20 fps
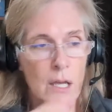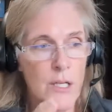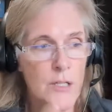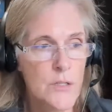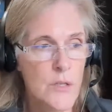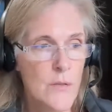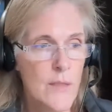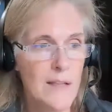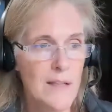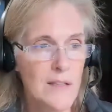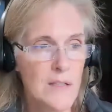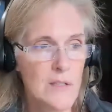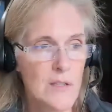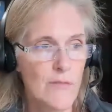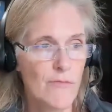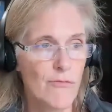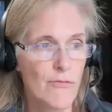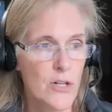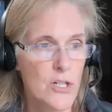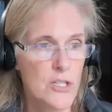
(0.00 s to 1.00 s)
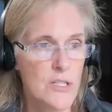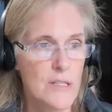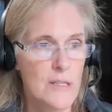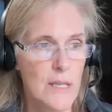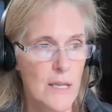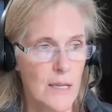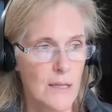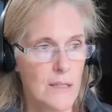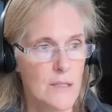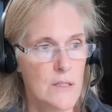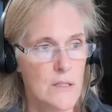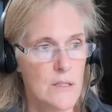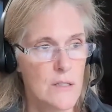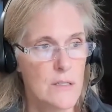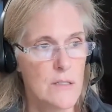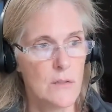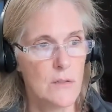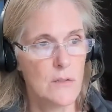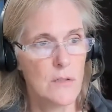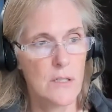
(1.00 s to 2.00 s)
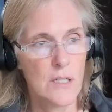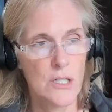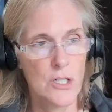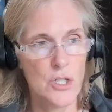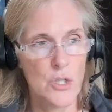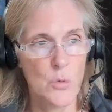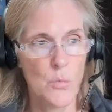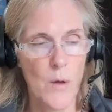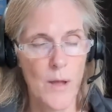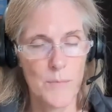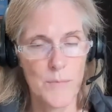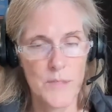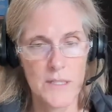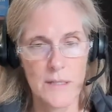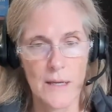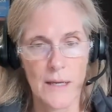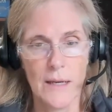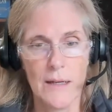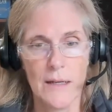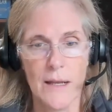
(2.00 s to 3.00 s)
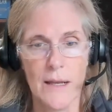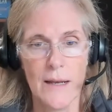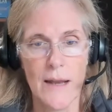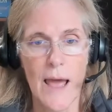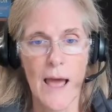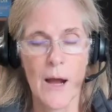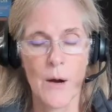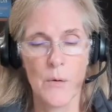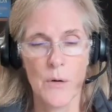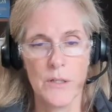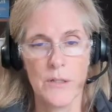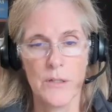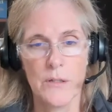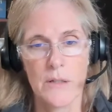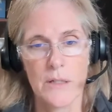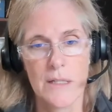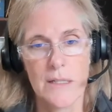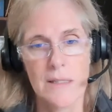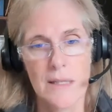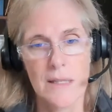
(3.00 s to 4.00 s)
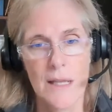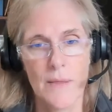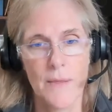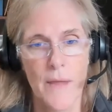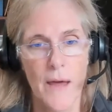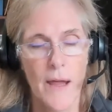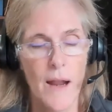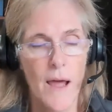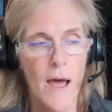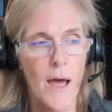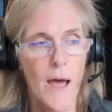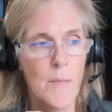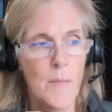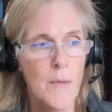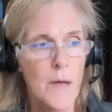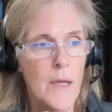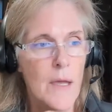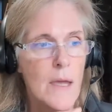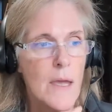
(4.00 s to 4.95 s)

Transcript: So that's the first thing, is just to look at your website and how are you going to set that up.